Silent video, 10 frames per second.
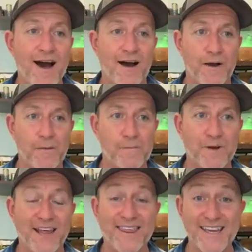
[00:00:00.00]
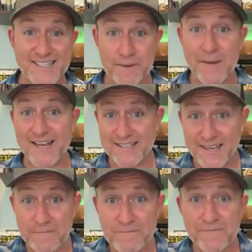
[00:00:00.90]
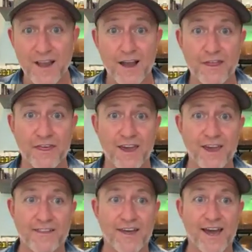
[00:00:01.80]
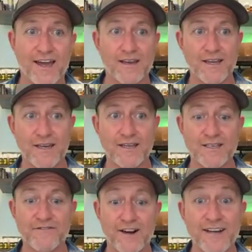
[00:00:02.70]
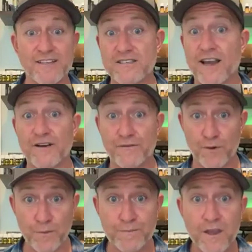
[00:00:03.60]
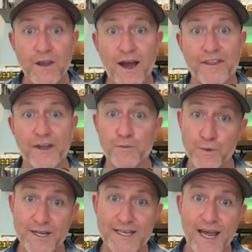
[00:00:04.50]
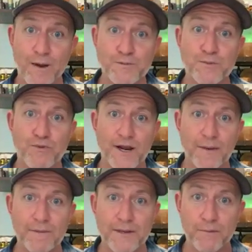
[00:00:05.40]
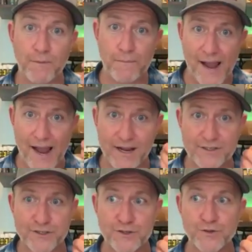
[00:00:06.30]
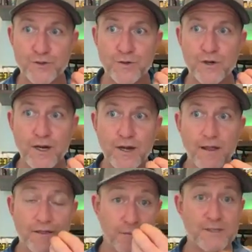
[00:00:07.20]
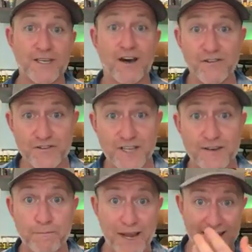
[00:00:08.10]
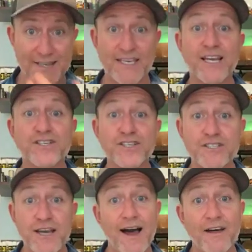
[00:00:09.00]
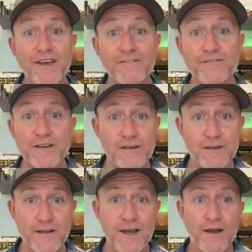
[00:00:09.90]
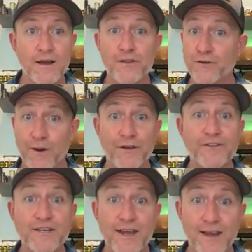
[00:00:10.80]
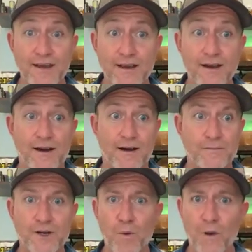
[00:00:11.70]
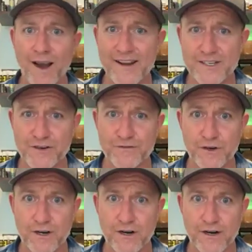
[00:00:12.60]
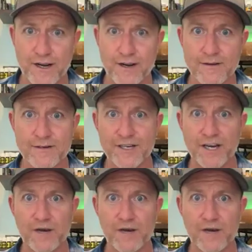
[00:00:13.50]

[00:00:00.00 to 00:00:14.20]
But I think it's amazing. I think that it is very insightful. I think it really helps bring people back to themselves and paying attention to how they feel throughout the day. Why is your foot hurting?